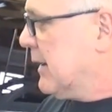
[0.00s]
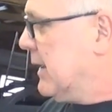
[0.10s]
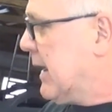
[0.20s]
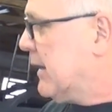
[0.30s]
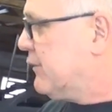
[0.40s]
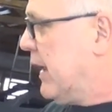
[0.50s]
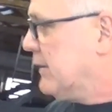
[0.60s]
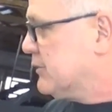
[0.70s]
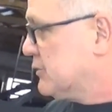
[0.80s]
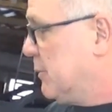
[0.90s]
he kind of
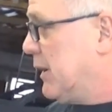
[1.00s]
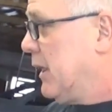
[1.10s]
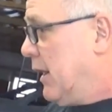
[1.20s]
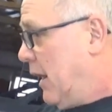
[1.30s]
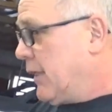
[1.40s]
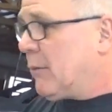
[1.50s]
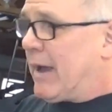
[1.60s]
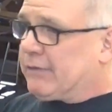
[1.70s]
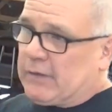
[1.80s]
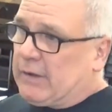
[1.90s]
changes. But
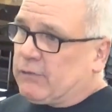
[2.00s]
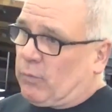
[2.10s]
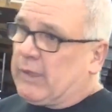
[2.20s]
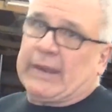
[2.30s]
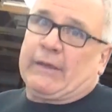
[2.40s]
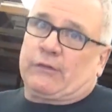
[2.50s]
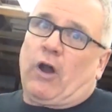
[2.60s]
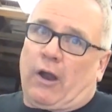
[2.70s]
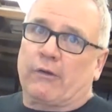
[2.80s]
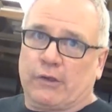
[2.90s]
otherwise, it is a really nice
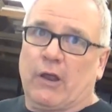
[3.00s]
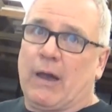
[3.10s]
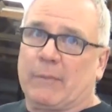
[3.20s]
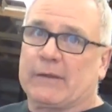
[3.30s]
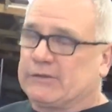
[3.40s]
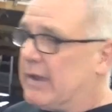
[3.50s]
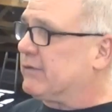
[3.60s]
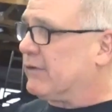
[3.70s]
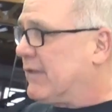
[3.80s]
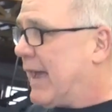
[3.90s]
car. You know, I mean, the chassis
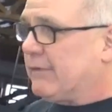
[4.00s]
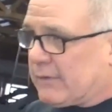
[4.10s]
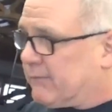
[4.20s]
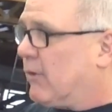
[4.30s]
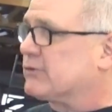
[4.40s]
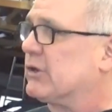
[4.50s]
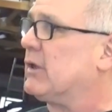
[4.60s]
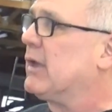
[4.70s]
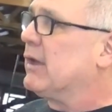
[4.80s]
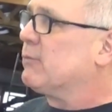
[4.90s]
is nice. Unfortunately,
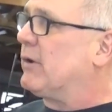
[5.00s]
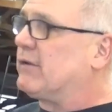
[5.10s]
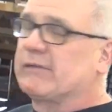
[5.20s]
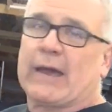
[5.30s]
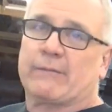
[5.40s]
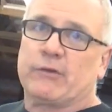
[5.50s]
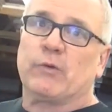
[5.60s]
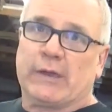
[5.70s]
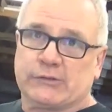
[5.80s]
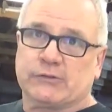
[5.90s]
we just got a few
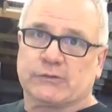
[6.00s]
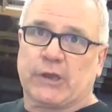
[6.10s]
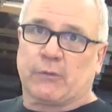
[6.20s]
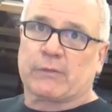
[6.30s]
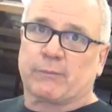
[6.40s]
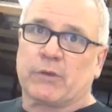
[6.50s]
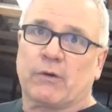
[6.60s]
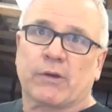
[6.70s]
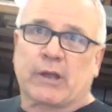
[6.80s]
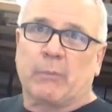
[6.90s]
issues here with, you know,
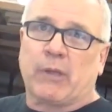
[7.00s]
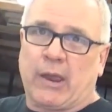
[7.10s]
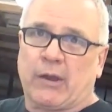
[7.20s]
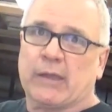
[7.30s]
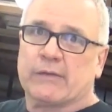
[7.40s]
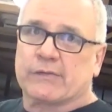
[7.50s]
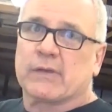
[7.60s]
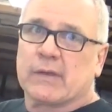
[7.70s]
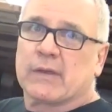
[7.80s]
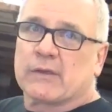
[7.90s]
in a couple of areas.
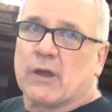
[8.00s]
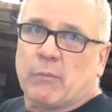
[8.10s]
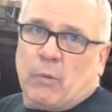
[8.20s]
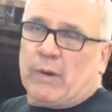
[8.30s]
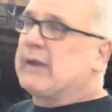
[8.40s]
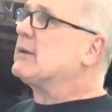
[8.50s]
You know, but we'll get them